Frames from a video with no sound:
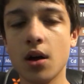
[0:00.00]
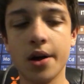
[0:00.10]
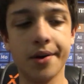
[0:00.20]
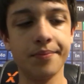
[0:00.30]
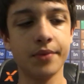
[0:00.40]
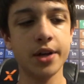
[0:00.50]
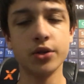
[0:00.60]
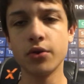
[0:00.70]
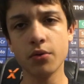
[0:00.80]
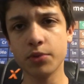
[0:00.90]
I
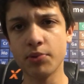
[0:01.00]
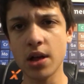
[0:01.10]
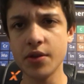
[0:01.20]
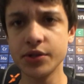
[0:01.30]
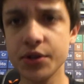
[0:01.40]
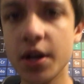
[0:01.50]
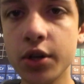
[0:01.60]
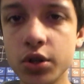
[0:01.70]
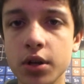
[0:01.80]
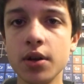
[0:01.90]
don't know what brand this is
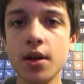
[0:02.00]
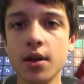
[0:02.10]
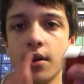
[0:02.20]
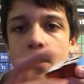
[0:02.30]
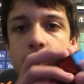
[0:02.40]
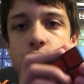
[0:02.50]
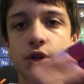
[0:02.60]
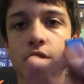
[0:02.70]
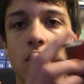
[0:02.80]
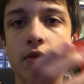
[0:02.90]
actually. It's
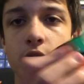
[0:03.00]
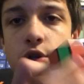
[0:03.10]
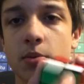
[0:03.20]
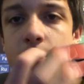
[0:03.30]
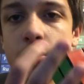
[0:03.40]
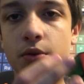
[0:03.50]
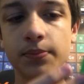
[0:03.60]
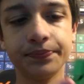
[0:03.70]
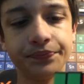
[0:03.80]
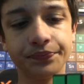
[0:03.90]
an alright
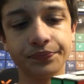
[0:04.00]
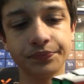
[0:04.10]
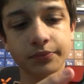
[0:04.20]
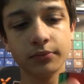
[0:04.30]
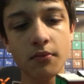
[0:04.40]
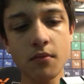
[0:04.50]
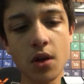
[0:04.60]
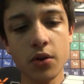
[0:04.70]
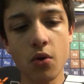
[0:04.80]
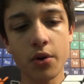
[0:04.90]
2x2.
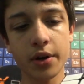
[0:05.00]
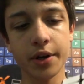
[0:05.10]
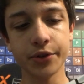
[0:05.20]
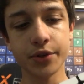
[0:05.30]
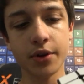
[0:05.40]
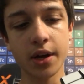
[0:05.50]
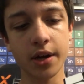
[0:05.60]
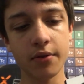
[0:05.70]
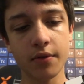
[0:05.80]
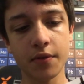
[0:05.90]
Corner cutting's
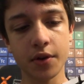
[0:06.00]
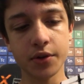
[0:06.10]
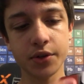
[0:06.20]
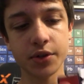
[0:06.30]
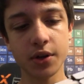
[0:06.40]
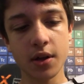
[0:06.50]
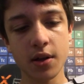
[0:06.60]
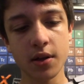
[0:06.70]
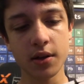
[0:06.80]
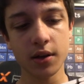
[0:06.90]
okay. Reverse.
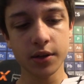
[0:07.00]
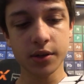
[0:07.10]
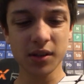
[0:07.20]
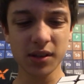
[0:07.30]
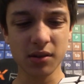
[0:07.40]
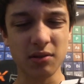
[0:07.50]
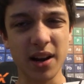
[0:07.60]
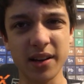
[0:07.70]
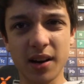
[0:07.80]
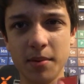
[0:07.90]
It's alright.